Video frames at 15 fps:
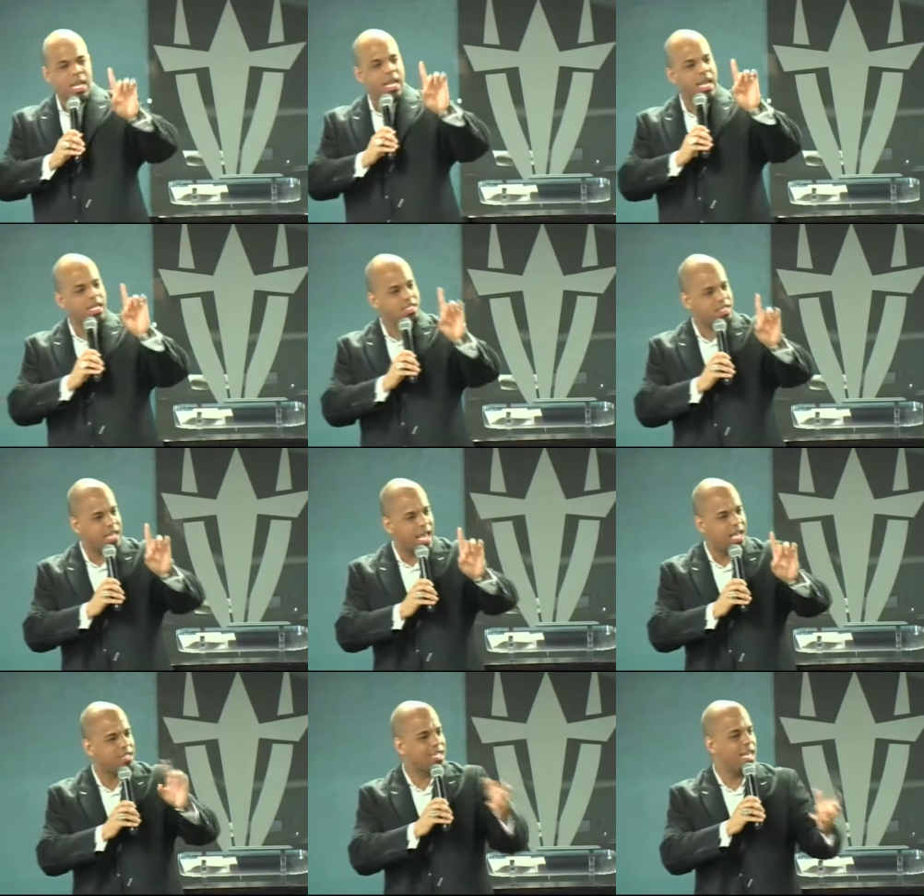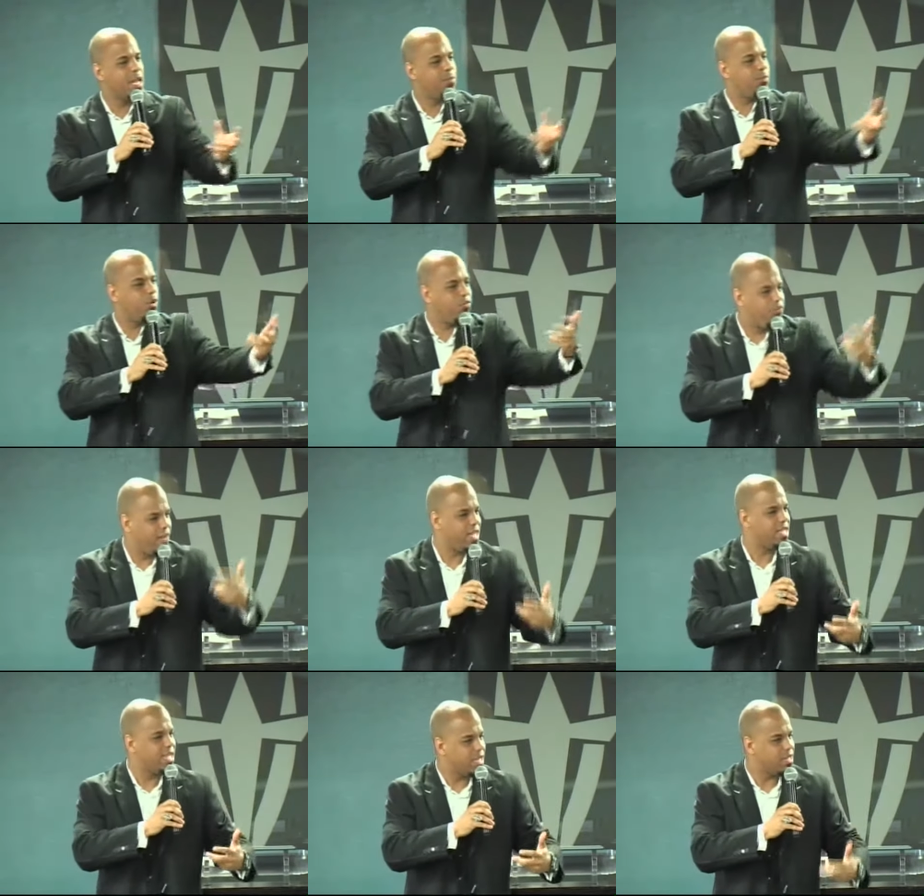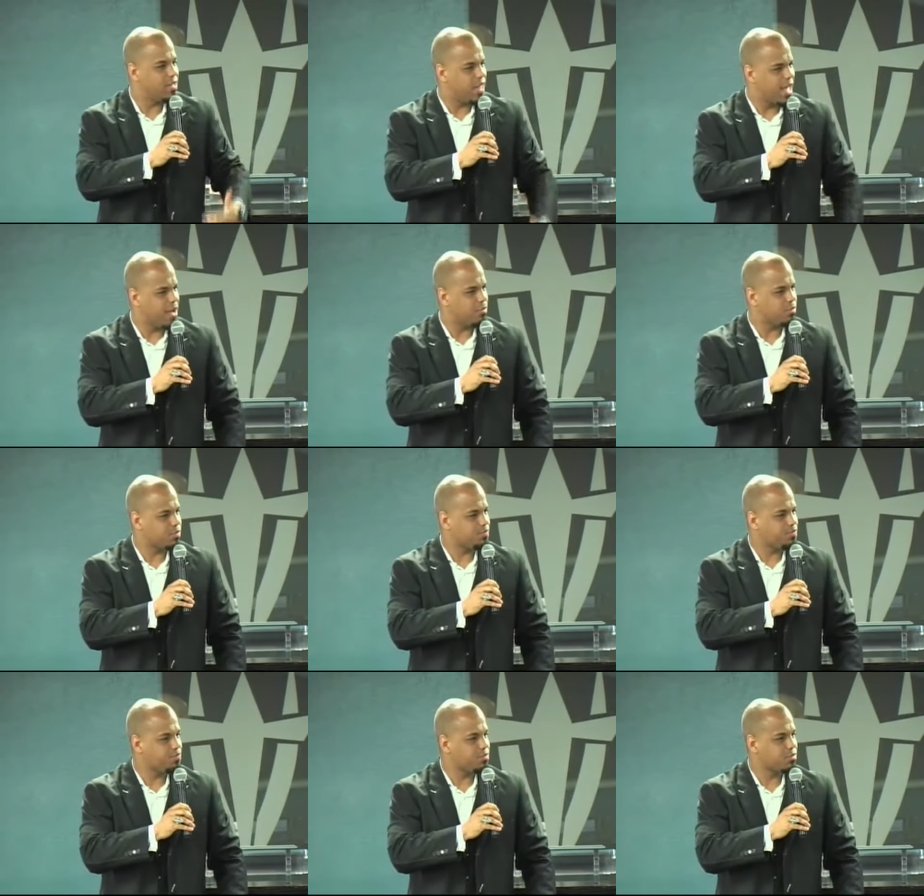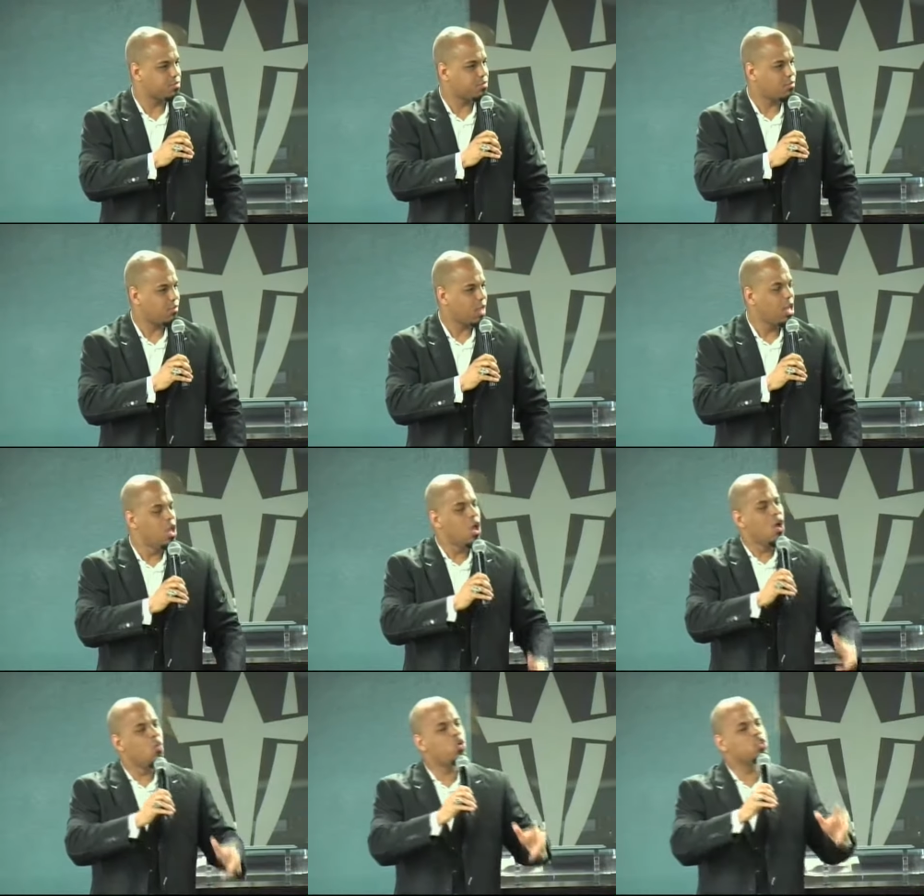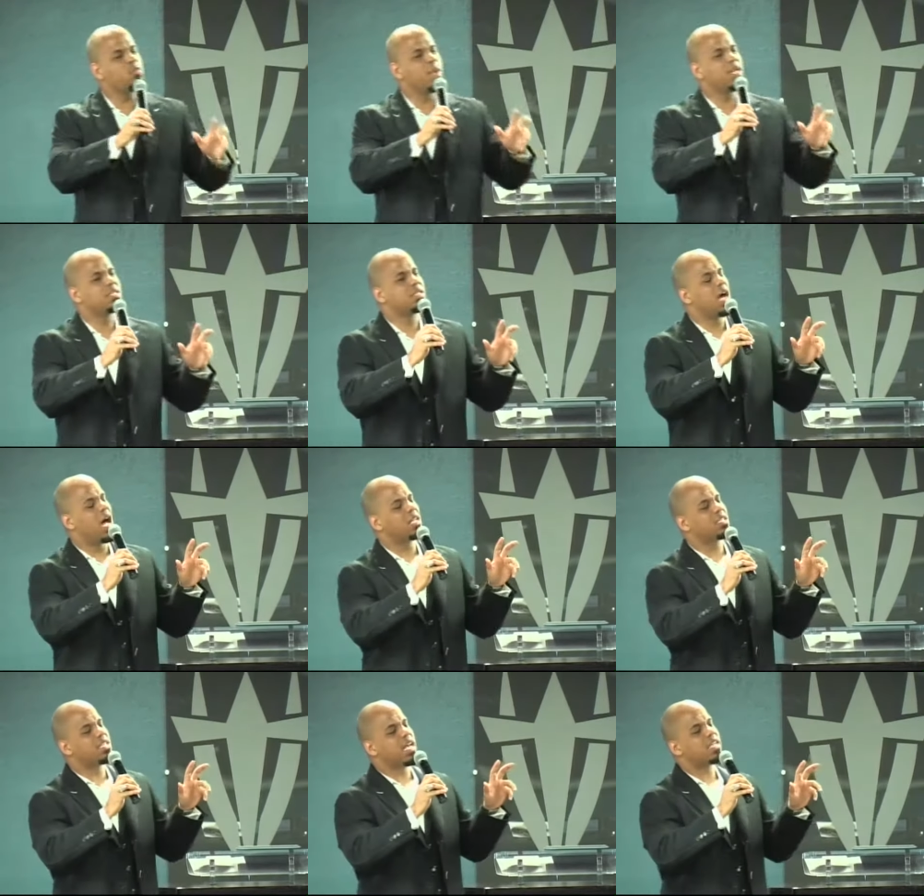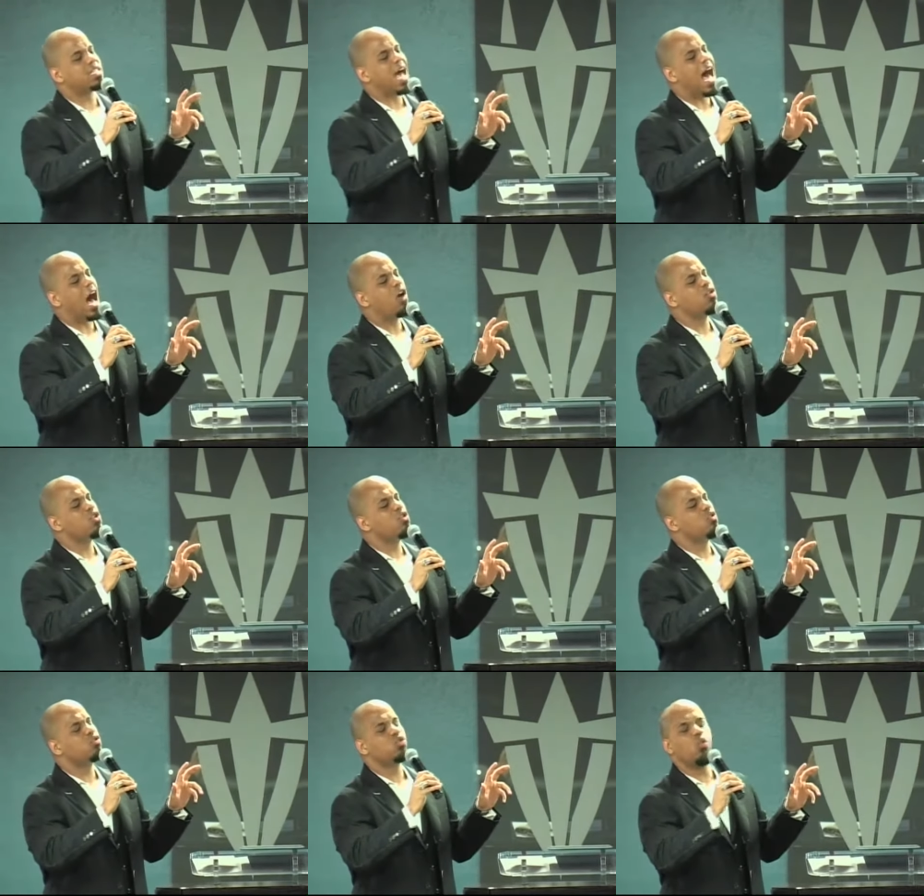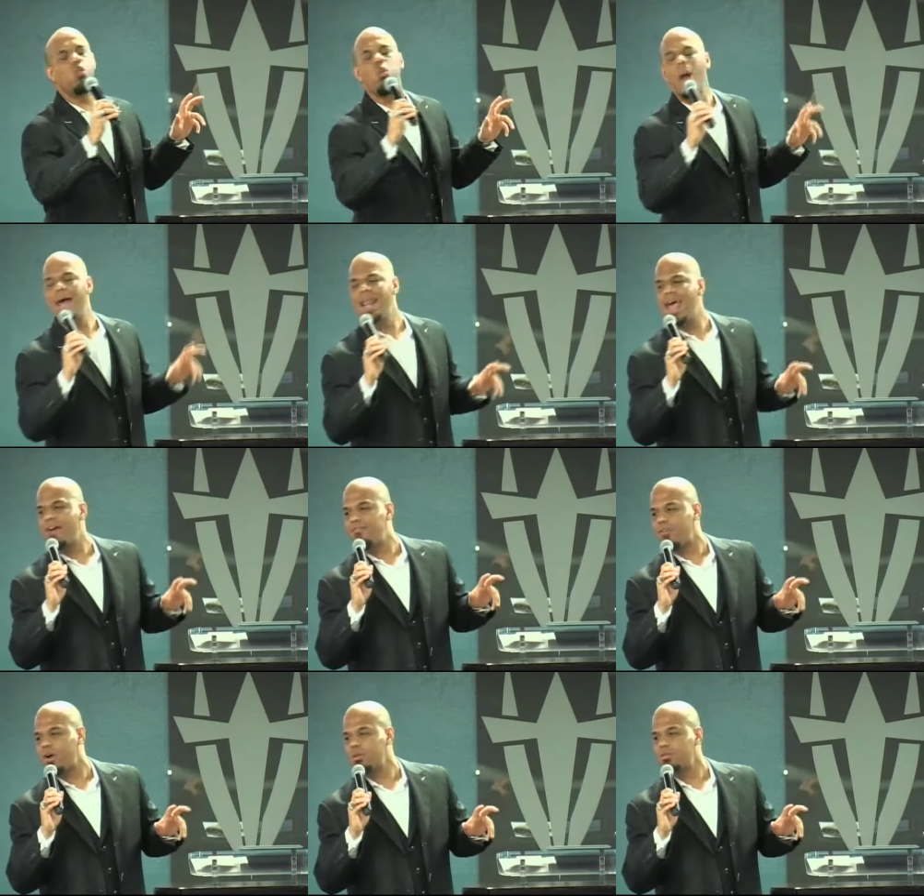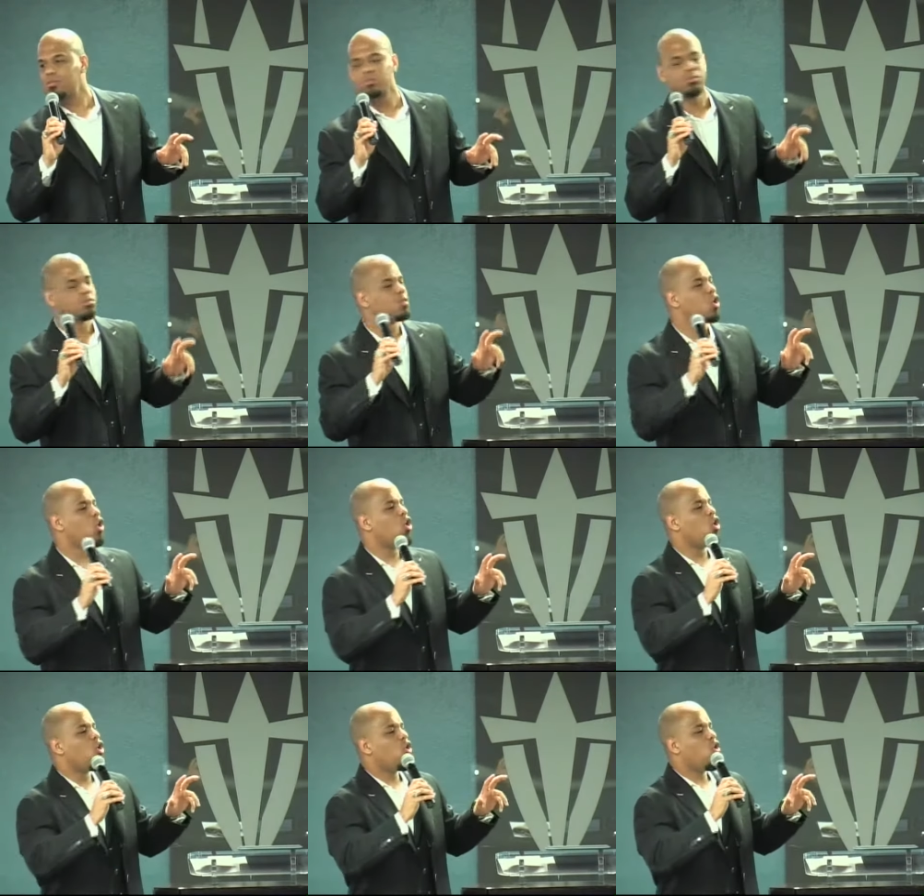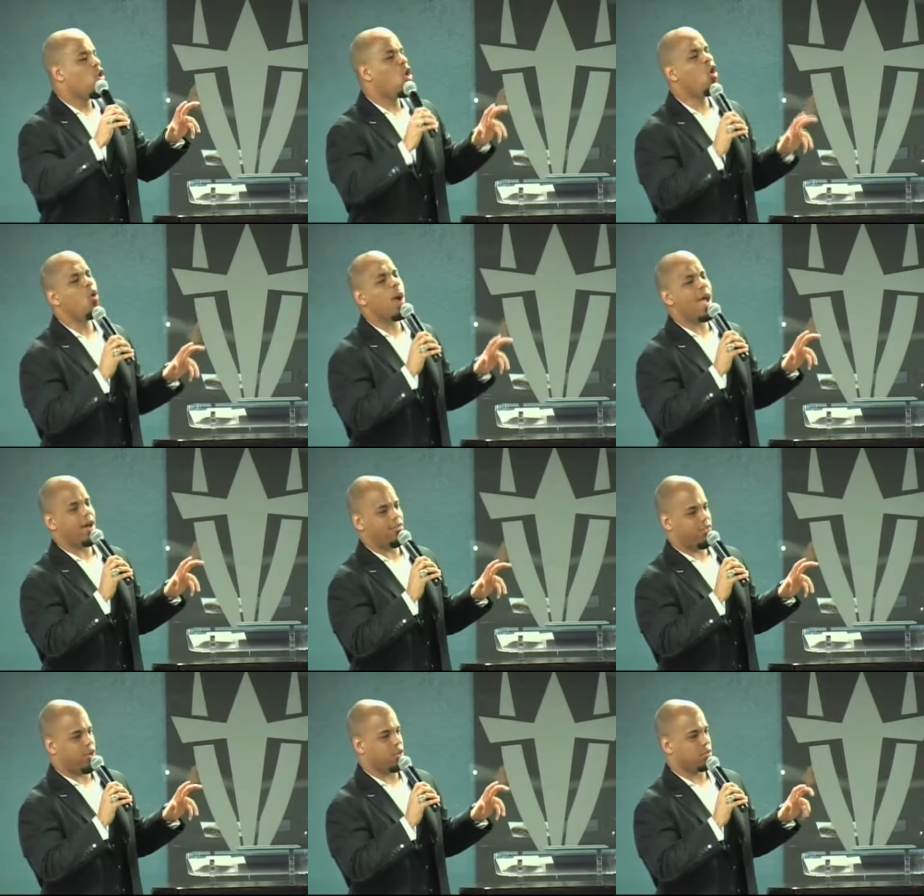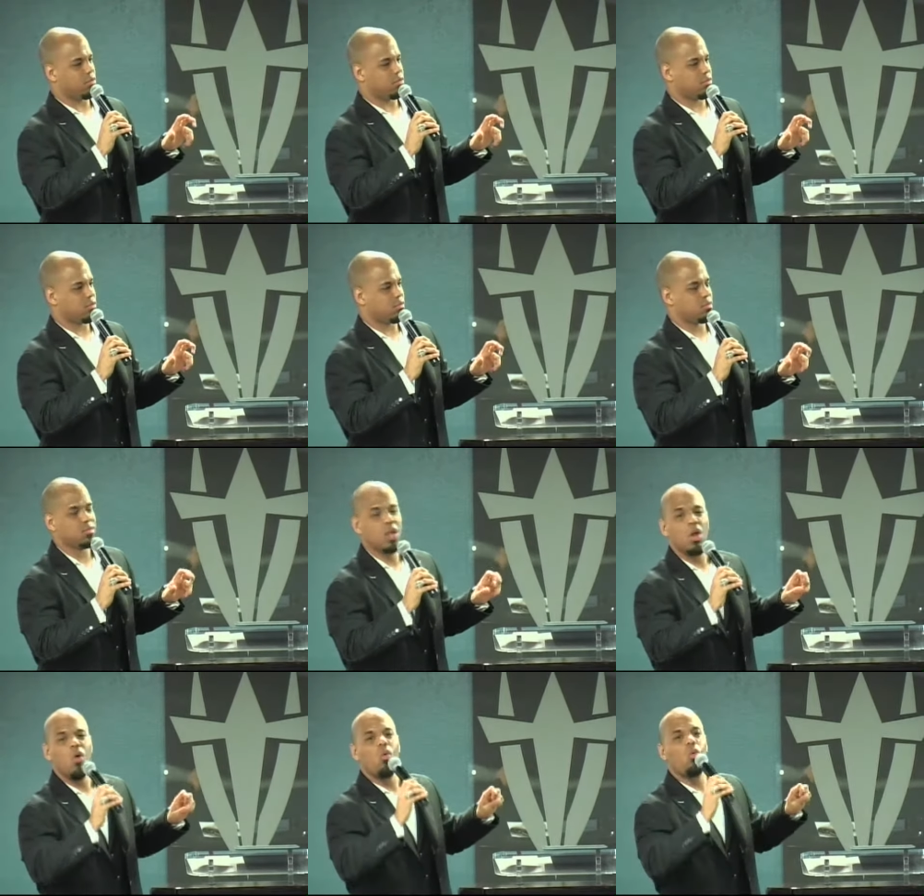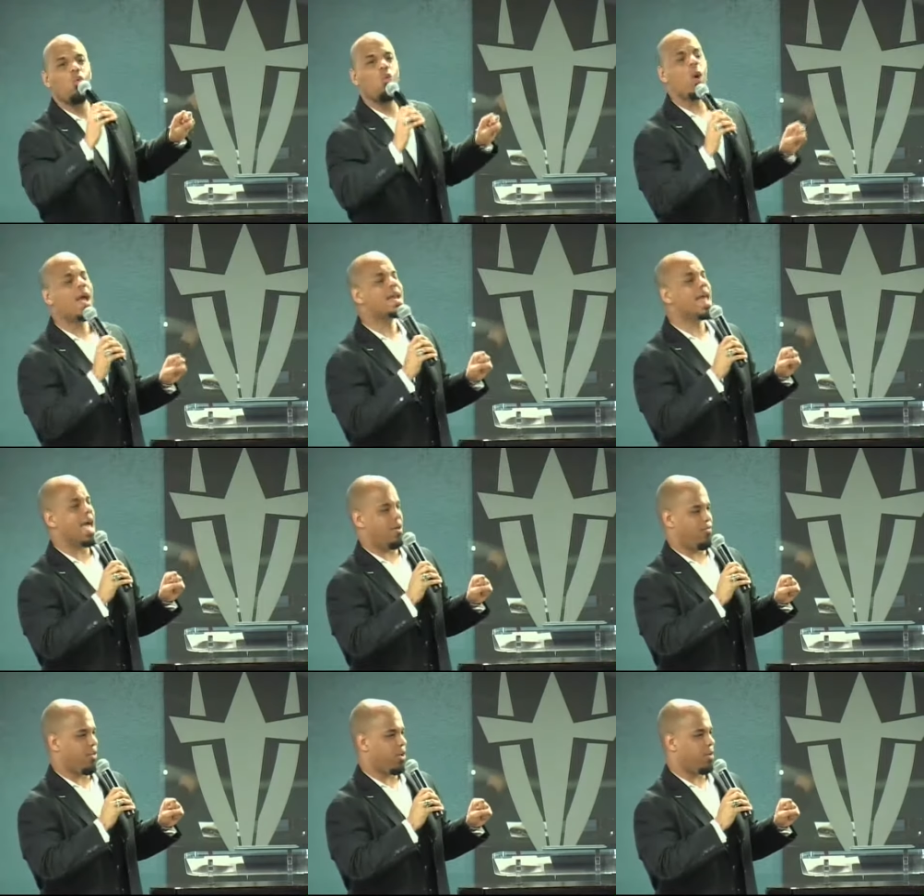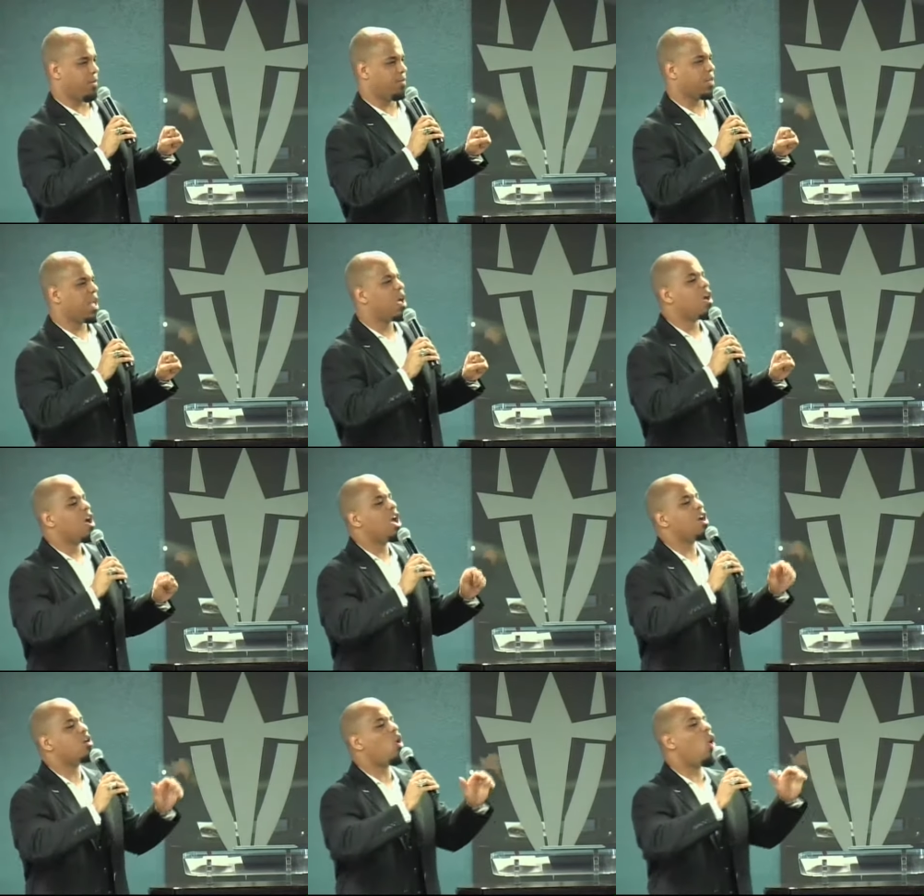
it says he prevented them, which means God says, I'll use whatever, whoever, whenever, in